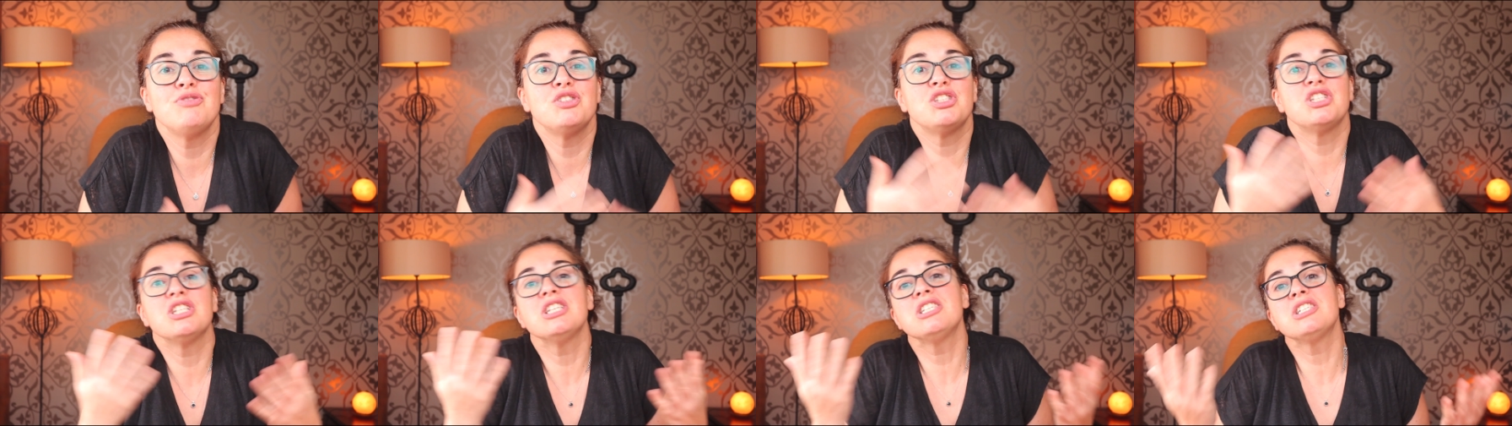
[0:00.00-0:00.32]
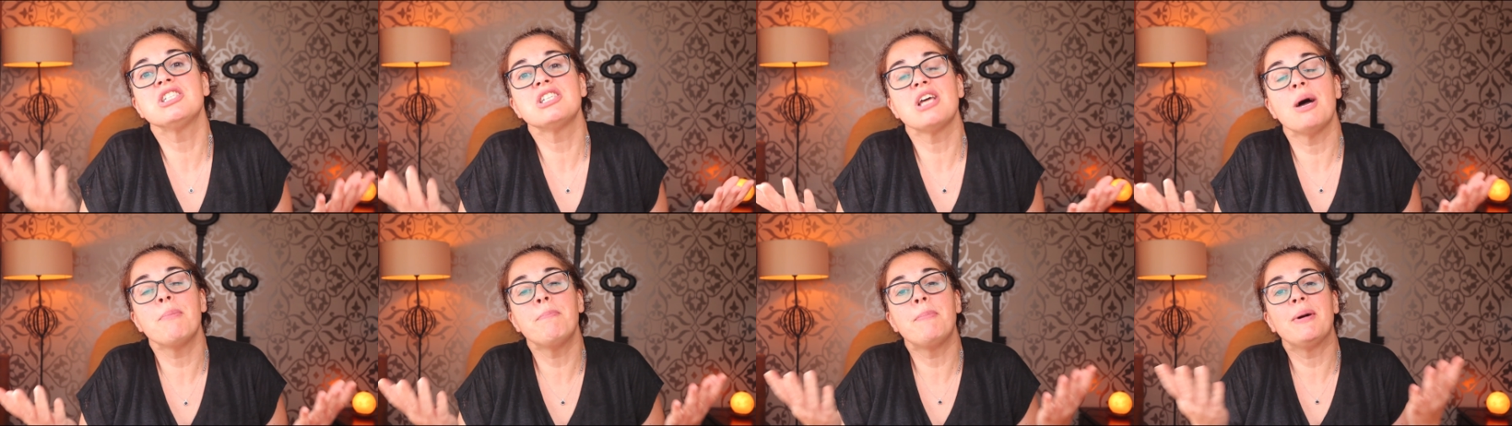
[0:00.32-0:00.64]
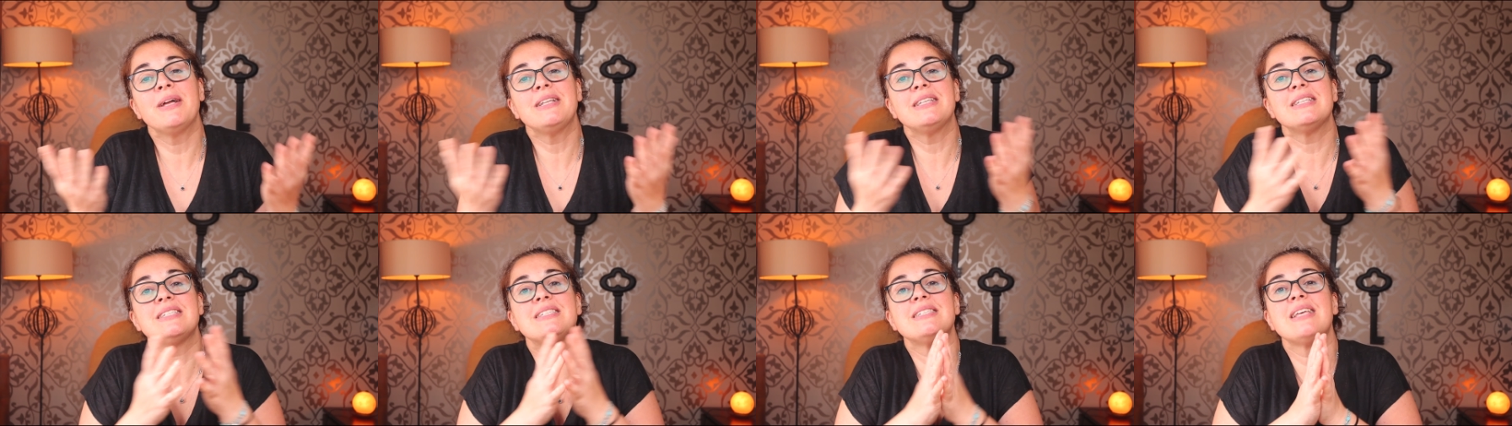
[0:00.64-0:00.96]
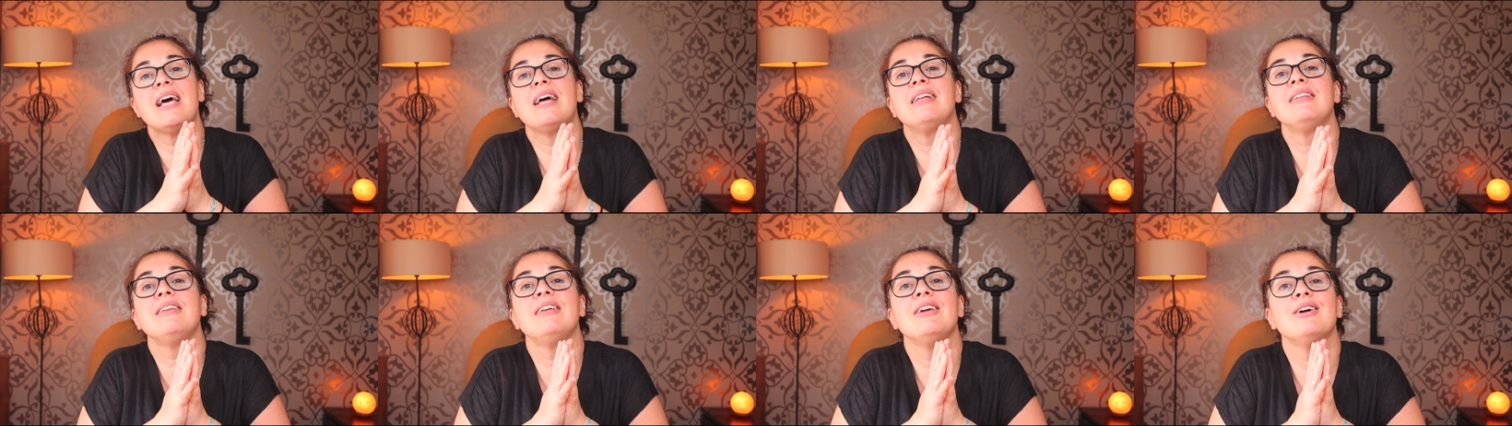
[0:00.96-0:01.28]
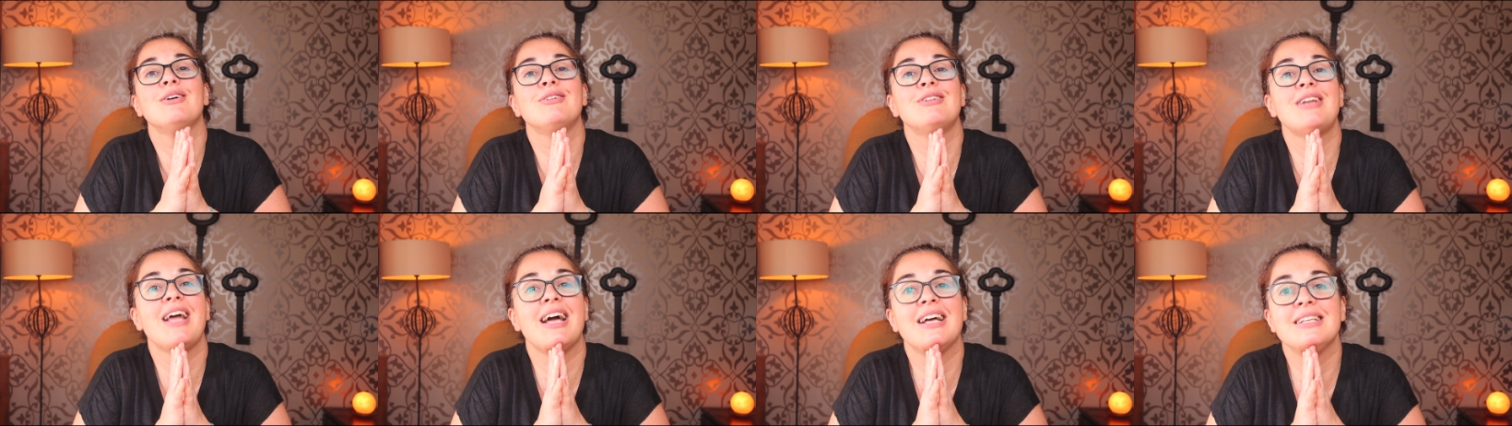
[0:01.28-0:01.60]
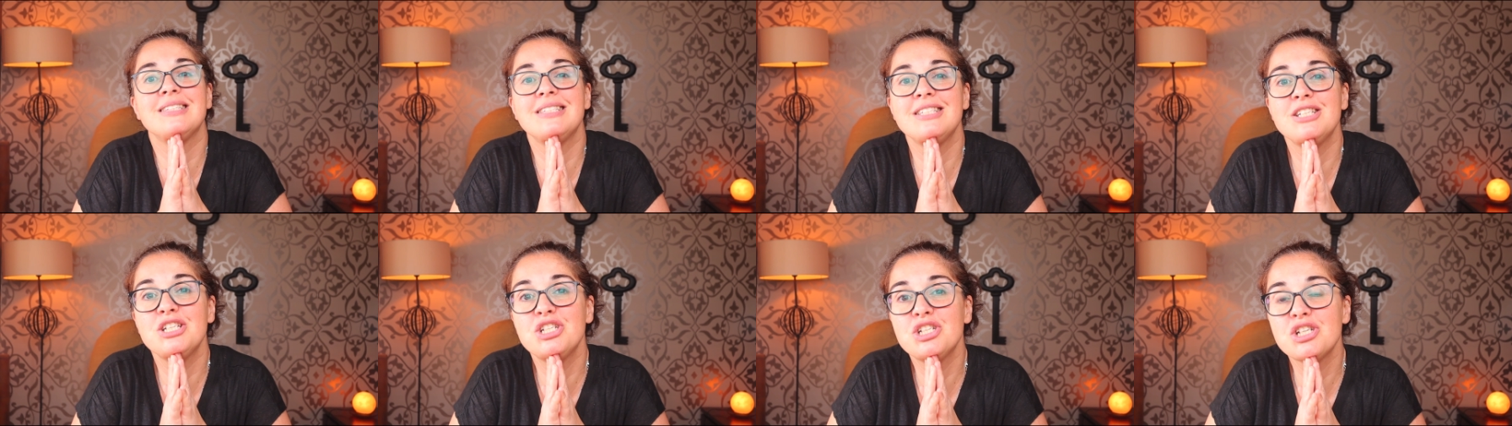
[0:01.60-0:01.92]
just stop by the Sandy on
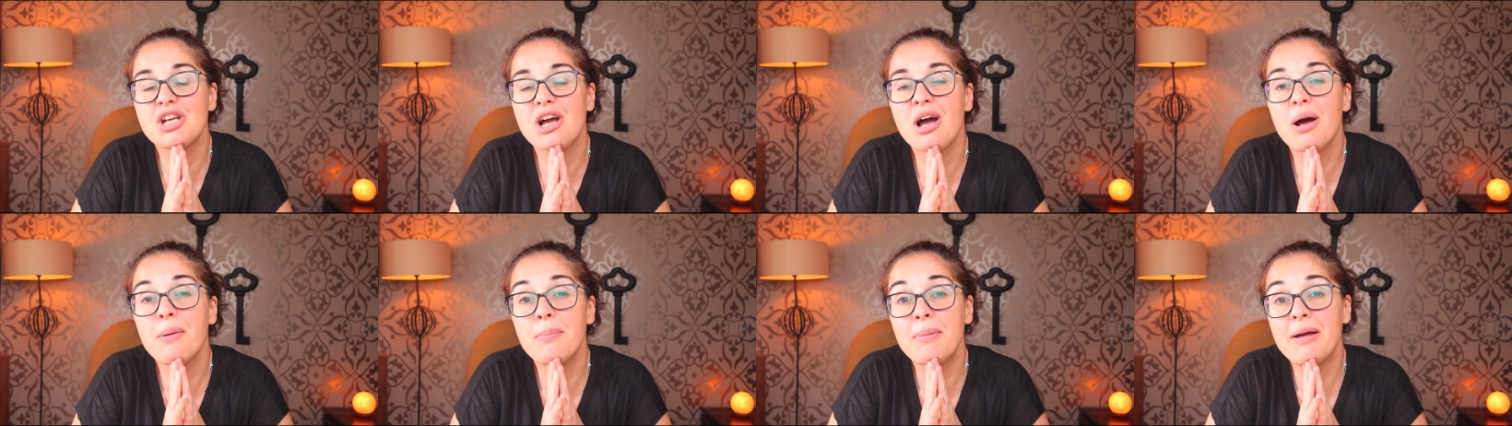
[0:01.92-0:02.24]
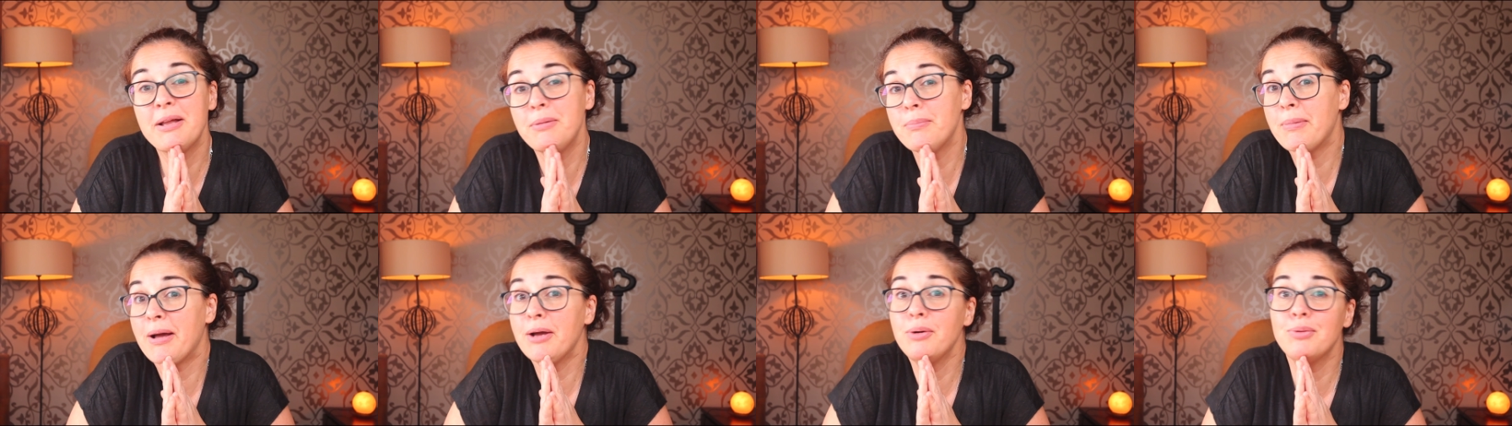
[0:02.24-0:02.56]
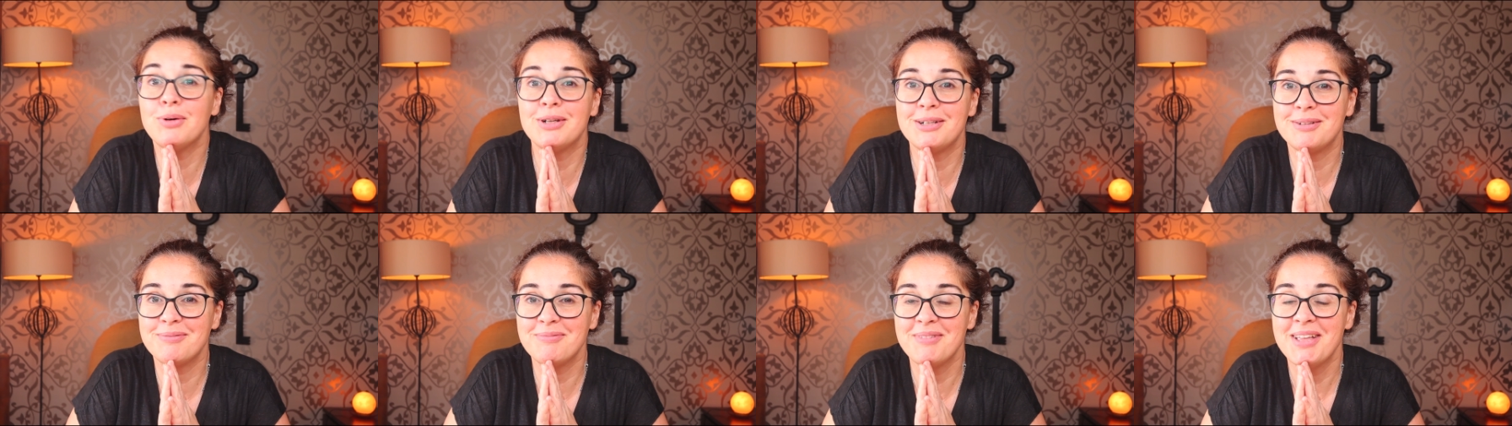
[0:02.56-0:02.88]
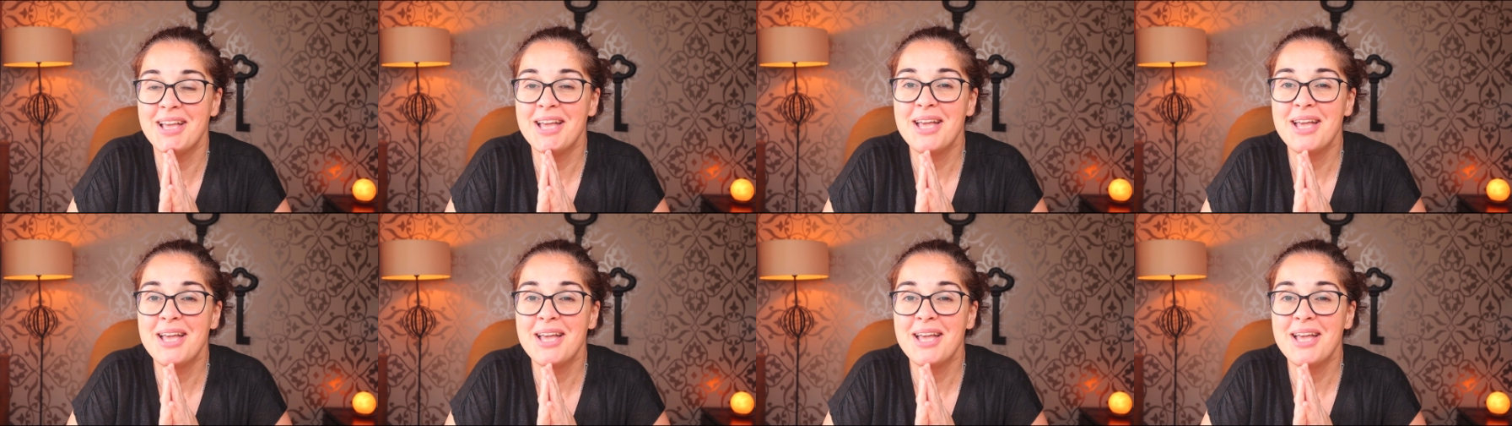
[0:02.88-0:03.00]
Etsy shop and buy one.